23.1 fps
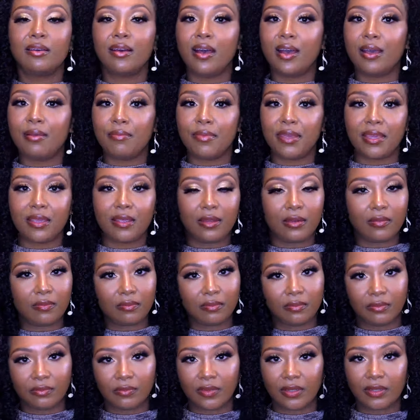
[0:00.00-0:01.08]
I
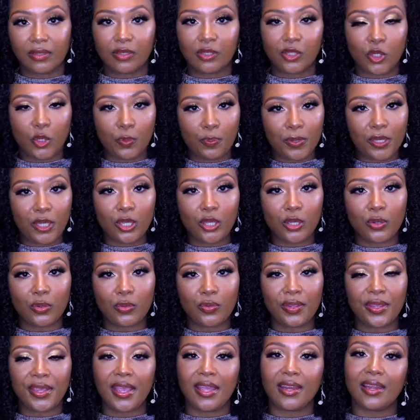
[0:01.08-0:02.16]
mean, super
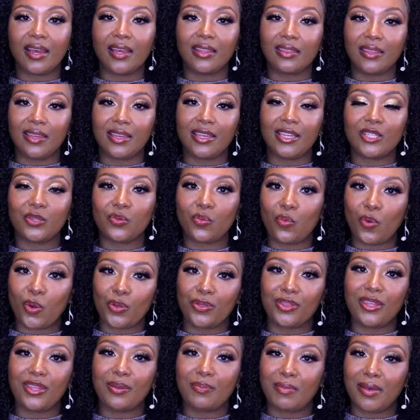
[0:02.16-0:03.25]
cute, and I think it's
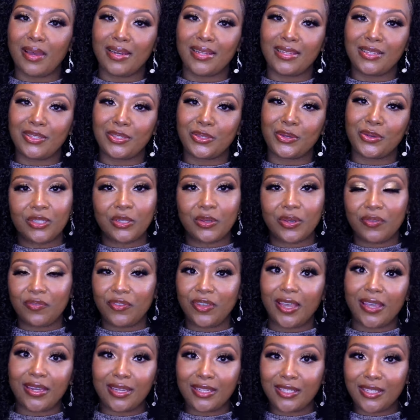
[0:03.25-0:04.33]
worth the money. So if
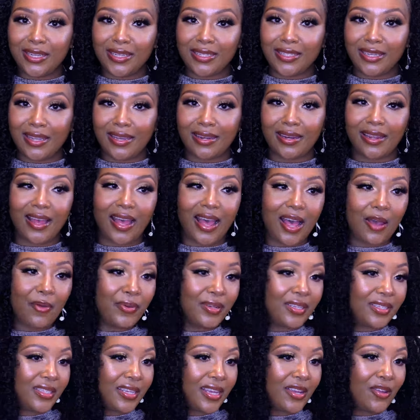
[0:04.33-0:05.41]
you get a chance to get it, I
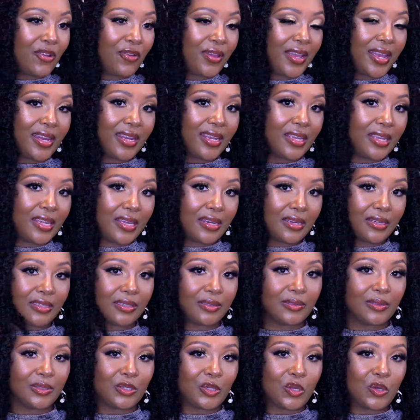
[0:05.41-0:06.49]
would say go ahead and get
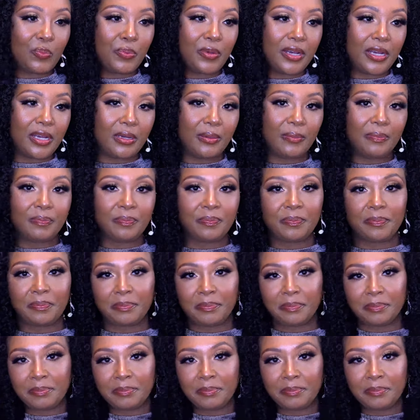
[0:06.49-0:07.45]
her. Scoop her up.